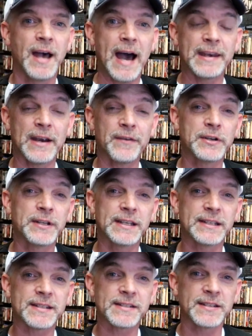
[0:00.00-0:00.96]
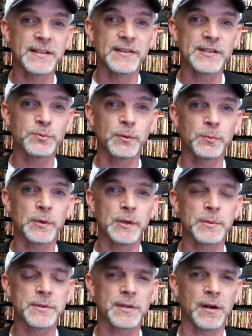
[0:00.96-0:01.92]
I never did get to see this one
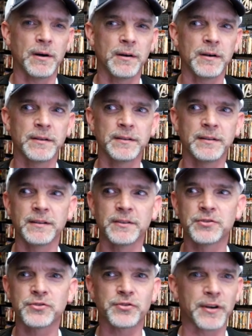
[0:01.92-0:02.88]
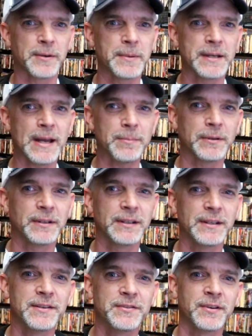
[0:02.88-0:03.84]
when it was on streaming, I
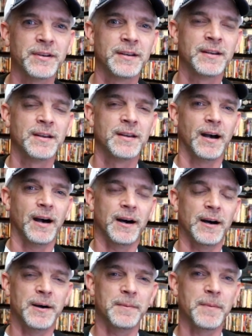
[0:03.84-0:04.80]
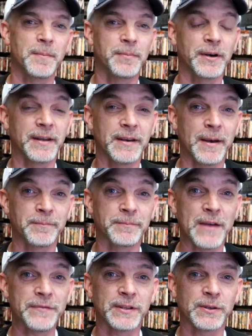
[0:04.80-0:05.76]
believe um, but I'm
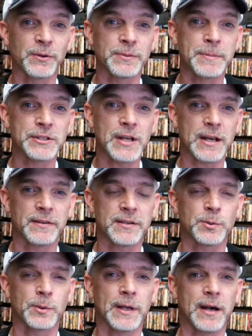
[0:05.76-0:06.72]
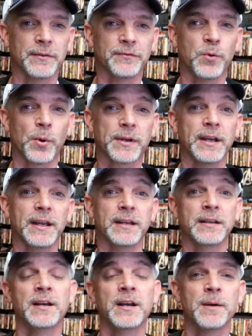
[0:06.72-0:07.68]
definitely going to be checking this one out in 4K.